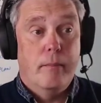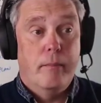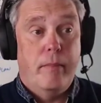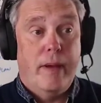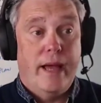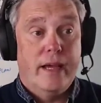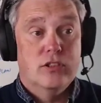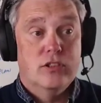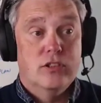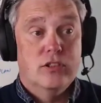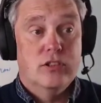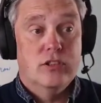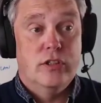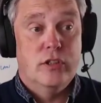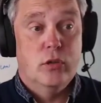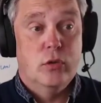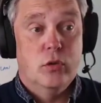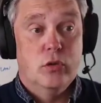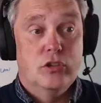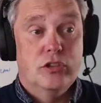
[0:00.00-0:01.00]
back to
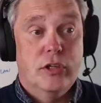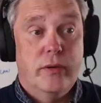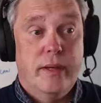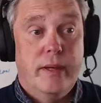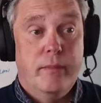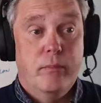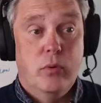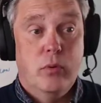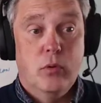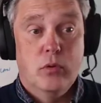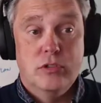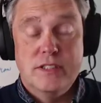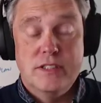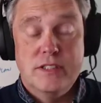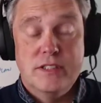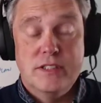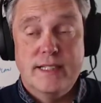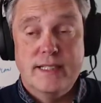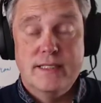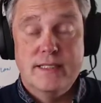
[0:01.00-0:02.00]
the auto import
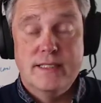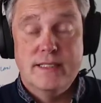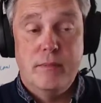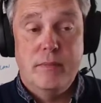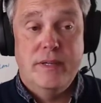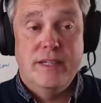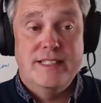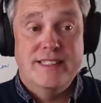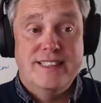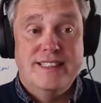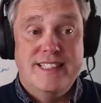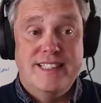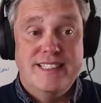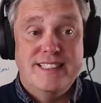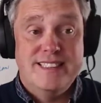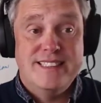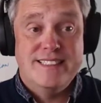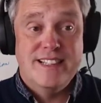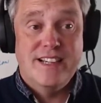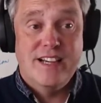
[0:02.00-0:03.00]
and setup.
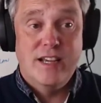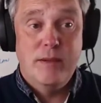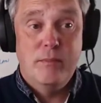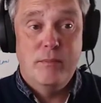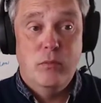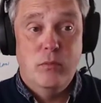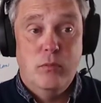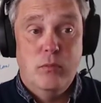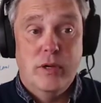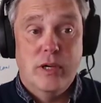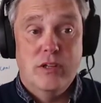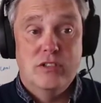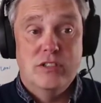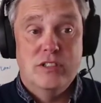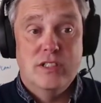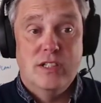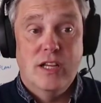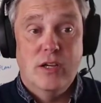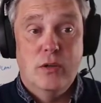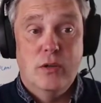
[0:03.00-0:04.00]
This time we're going
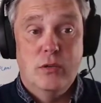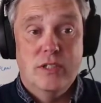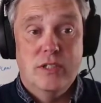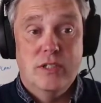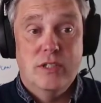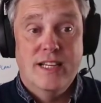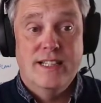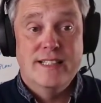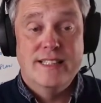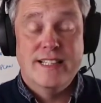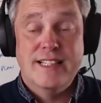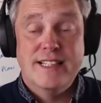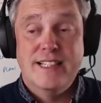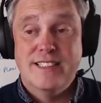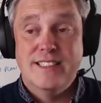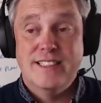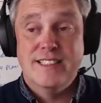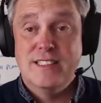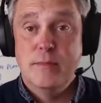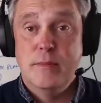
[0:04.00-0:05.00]
to load the
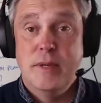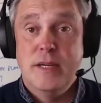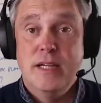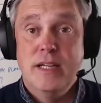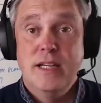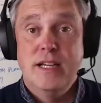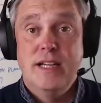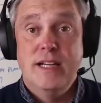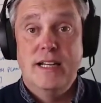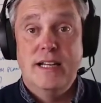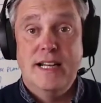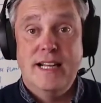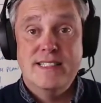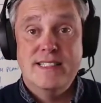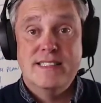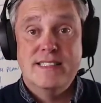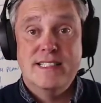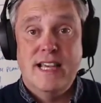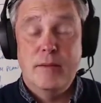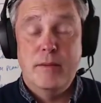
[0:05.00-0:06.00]
customer
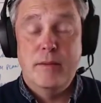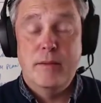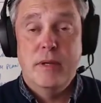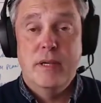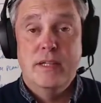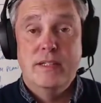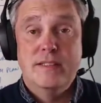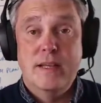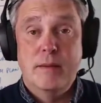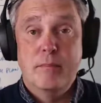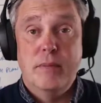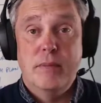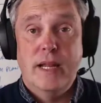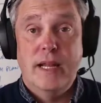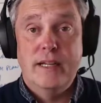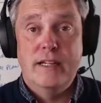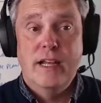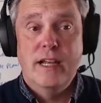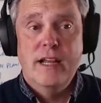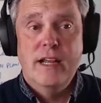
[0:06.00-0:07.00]
landscape
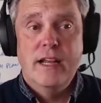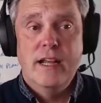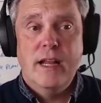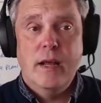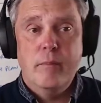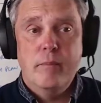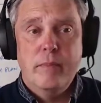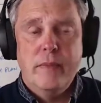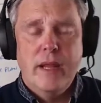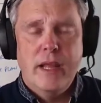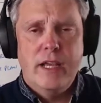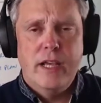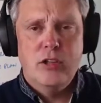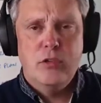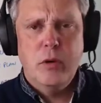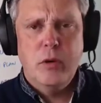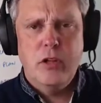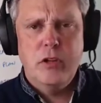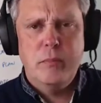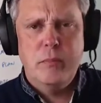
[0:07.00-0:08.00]
template. Now,
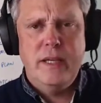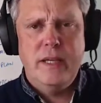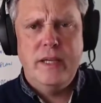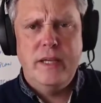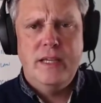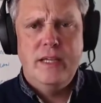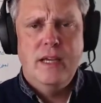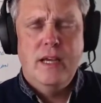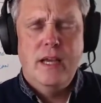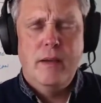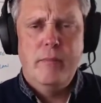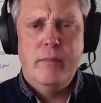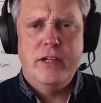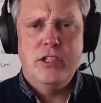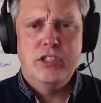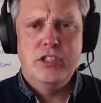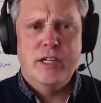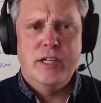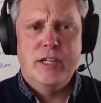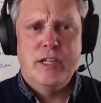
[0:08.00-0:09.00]
it's worth me
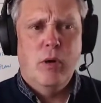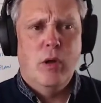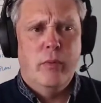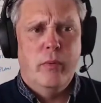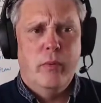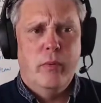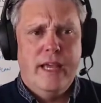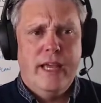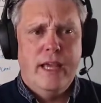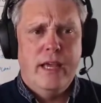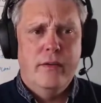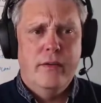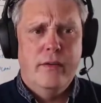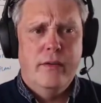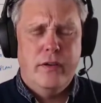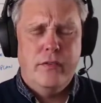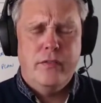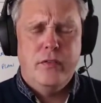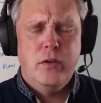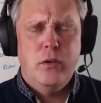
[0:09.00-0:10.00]
mentioning while we're here,
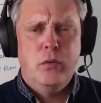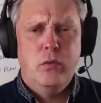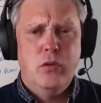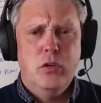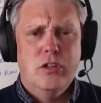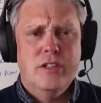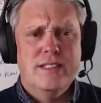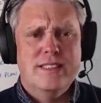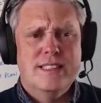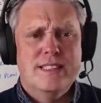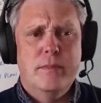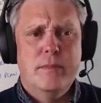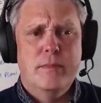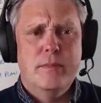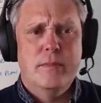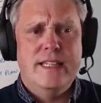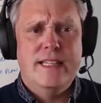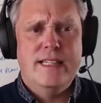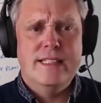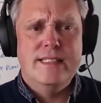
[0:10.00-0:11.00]
if you look at some
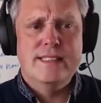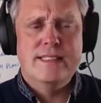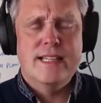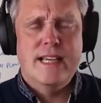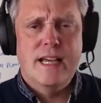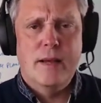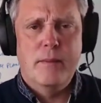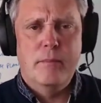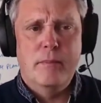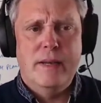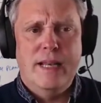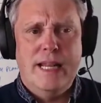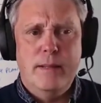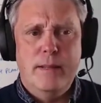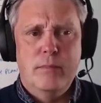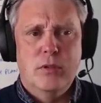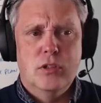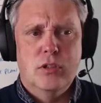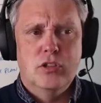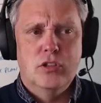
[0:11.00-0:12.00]
of these
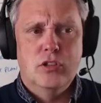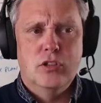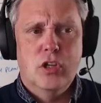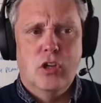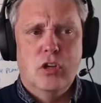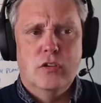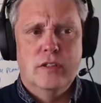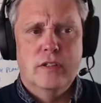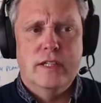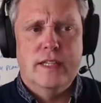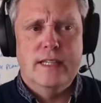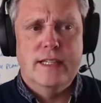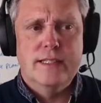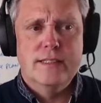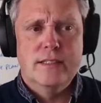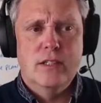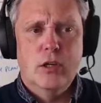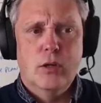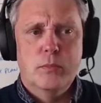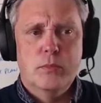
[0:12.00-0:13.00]
labels on
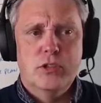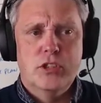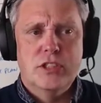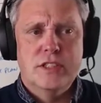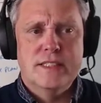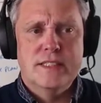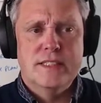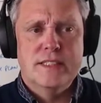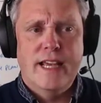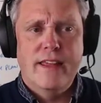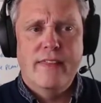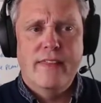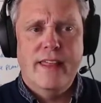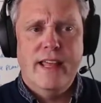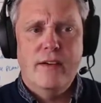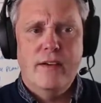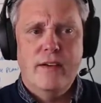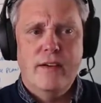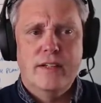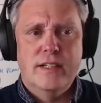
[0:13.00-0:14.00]
these options here, they
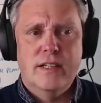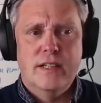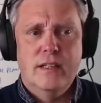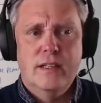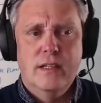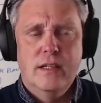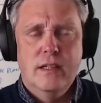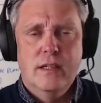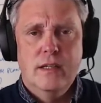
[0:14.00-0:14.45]
have little